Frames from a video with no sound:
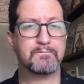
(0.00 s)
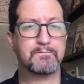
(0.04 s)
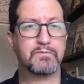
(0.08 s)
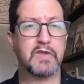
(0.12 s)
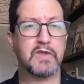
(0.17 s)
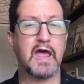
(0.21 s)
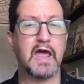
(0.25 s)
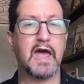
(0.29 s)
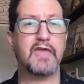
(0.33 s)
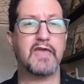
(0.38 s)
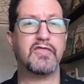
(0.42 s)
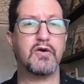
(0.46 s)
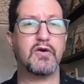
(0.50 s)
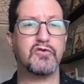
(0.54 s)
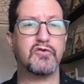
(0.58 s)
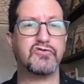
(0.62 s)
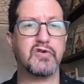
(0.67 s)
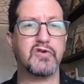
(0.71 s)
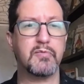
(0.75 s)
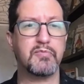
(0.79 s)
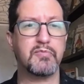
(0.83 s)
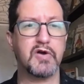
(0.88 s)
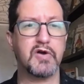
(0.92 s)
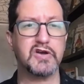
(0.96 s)
and those
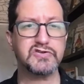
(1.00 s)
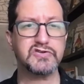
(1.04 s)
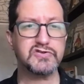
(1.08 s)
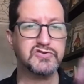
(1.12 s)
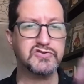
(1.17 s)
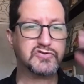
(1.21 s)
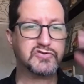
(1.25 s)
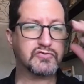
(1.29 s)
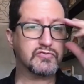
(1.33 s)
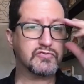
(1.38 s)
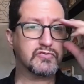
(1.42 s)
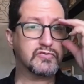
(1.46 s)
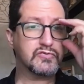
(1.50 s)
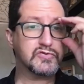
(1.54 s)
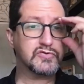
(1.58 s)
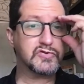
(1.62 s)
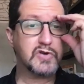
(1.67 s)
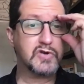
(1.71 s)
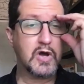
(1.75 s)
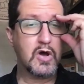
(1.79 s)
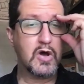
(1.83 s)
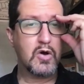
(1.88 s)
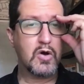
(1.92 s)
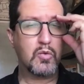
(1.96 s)
compression screws
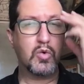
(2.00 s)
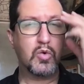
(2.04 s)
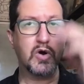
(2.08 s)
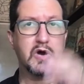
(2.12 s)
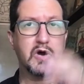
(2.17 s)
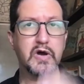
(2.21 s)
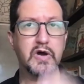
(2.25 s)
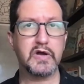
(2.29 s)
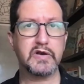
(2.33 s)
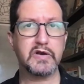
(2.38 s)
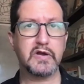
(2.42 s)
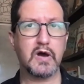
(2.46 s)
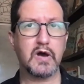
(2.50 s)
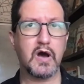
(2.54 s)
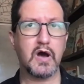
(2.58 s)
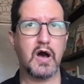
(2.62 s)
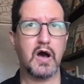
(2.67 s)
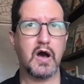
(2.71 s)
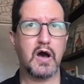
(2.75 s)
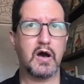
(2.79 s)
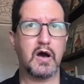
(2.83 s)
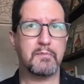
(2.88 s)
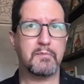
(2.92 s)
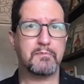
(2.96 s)
would
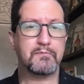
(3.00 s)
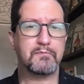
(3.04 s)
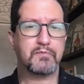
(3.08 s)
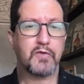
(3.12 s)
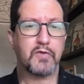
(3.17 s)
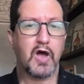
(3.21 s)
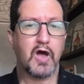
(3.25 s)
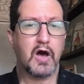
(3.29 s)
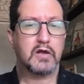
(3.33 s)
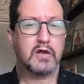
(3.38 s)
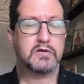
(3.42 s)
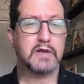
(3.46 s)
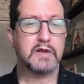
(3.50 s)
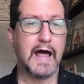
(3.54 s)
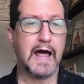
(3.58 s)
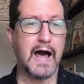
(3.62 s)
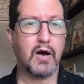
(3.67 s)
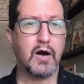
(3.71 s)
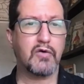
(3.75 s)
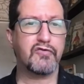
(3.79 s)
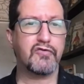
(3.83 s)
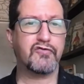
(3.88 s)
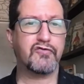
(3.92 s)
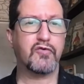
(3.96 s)

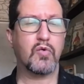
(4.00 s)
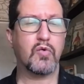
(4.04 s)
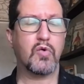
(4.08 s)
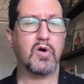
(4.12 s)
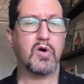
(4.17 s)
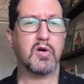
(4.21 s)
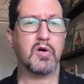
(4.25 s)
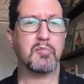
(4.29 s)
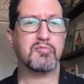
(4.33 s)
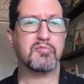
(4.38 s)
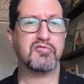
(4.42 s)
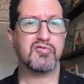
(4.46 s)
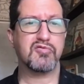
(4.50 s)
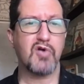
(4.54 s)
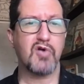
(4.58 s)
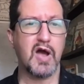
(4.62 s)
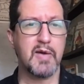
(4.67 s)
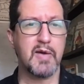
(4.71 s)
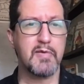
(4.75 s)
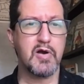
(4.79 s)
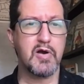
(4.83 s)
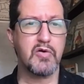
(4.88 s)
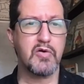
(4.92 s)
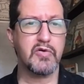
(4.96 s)
allow for
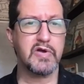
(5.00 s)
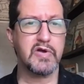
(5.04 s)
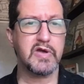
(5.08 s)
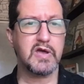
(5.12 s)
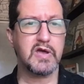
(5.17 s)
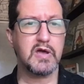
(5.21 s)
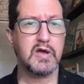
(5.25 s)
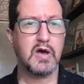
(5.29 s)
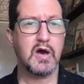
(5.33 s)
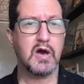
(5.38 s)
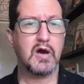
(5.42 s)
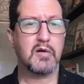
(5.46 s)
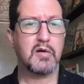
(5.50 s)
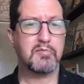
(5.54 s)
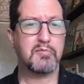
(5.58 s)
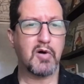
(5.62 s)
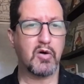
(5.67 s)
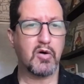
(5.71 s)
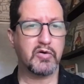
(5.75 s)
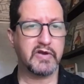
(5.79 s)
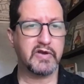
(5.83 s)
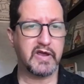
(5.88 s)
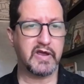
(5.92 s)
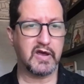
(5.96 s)
primary
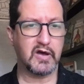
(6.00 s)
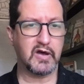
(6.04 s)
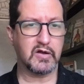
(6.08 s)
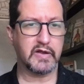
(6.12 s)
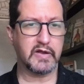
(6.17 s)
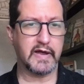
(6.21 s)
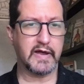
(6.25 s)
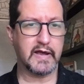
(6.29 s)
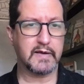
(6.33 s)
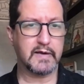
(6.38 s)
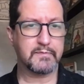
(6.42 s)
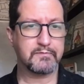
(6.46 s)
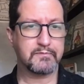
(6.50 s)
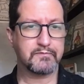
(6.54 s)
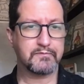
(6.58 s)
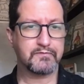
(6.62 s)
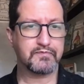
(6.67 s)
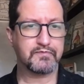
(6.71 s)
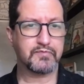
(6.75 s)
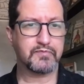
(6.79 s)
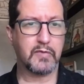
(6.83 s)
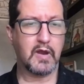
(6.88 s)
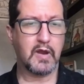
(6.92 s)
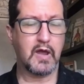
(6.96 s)
bone healing.
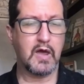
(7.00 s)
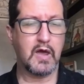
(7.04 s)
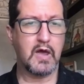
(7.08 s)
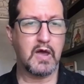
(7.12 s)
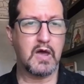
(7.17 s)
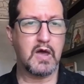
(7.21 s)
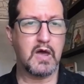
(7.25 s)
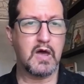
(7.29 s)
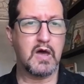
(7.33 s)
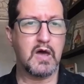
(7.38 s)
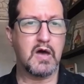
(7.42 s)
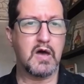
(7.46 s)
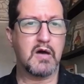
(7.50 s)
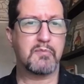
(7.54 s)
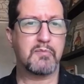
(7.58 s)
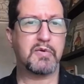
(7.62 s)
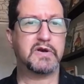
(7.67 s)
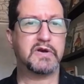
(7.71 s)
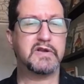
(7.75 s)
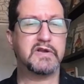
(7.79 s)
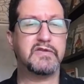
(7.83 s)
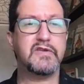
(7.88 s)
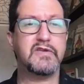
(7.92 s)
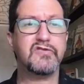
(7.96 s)
But
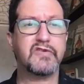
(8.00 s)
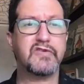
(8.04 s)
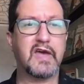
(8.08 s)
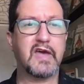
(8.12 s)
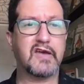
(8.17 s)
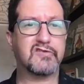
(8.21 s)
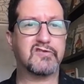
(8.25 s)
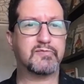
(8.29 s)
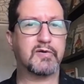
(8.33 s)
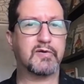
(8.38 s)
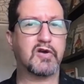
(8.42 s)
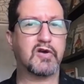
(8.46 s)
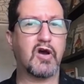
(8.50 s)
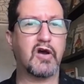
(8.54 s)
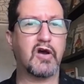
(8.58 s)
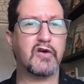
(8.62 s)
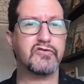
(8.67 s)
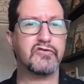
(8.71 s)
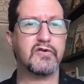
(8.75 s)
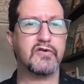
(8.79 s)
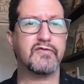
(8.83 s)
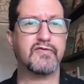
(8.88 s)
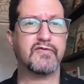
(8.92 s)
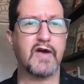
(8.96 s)
in this case, because
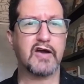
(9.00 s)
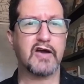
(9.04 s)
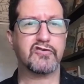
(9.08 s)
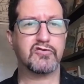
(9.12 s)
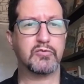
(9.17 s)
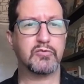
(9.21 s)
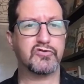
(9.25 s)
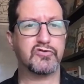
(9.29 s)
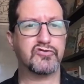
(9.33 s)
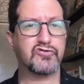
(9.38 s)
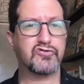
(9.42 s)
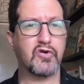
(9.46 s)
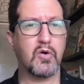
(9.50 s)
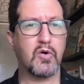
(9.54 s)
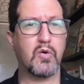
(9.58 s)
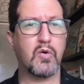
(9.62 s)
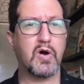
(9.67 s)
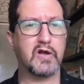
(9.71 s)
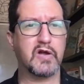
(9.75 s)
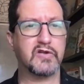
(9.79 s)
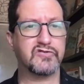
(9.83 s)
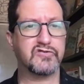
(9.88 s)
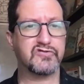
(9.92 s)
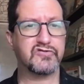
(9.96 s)
our fracture was so
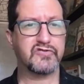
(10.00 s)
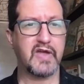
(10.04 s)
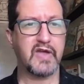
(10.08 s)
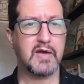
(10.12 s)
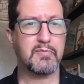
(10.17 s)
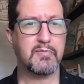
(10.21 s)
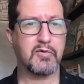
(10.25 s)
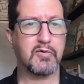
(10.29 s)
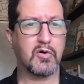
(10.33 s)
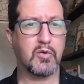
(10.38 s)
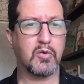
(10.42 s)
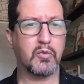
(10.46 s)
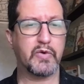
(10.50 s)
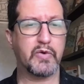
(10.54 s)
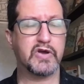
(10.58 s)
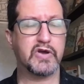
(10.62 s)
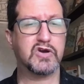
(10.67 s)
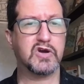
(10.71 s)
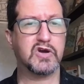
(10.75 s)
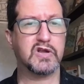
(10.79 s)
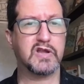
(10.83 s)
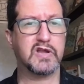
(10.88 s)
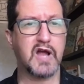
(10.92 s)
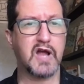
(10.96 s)
unstable, we
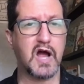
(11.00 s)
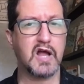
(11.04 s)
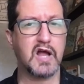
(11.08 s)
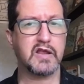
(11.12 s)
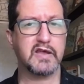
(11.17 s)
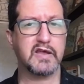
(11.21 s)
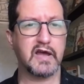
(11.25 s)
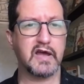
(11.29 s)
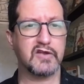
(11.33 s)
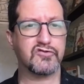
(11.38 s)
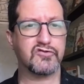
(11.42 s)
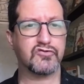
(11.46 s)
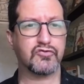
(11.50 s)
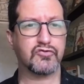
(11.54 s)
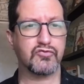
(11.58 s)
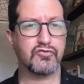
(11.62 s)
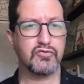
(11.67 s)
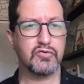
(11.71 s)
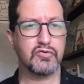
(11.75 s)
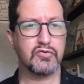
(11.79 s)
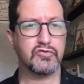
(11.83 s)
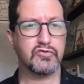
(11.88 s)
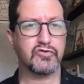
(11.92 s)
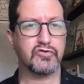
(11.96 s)
could not get
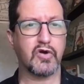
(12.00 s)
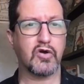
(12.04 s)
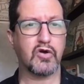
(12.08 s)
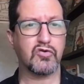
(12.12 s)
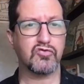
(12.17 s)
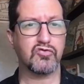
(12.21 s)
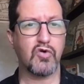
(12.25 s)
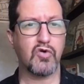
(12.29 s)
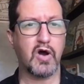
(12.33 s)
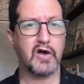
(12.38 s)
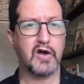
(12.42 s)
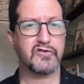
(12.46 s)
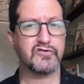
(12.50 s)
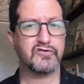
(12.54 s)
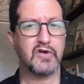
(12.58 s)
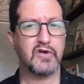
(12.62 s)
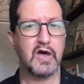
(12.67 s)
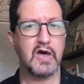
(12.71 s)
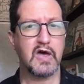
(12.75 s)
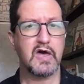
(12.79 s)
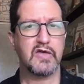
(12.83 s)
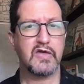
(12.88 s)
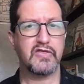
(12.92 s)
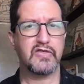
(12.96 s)
screws across
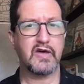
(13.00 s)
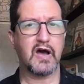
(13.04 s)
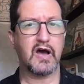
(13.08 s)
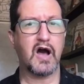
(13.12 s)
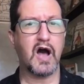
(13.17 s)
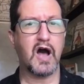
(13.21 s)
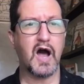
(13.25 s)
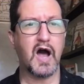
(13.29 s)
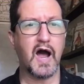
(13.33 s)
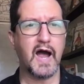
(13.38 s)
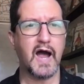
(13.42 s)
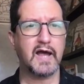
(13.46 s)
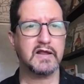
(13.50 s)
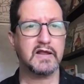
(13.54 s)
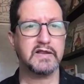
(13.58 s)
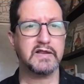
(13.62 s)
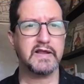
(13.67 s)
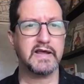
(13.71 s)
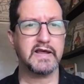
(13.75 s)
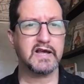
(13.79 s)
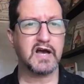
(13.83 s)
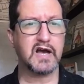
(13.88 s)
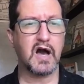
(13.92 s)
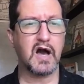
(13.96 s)
the
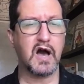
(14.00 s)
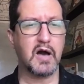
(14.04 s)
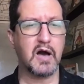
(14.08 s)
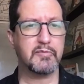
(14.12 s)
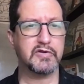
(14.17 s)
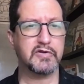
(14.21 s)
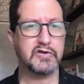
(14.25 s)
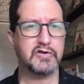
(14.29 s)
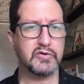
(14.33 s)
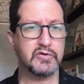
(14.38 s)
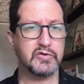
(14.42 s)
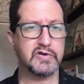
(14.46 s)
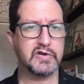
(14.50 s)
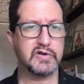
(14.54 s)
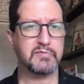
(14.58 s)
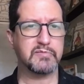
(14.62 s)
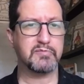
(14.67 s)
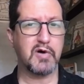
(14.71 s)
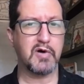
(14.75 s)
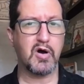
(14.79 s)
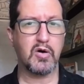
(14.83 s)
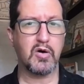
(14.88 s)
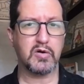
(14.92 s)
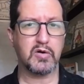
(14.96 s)
highly comminuted
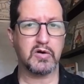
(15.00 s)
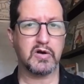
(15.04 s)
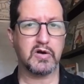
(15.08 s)
bone.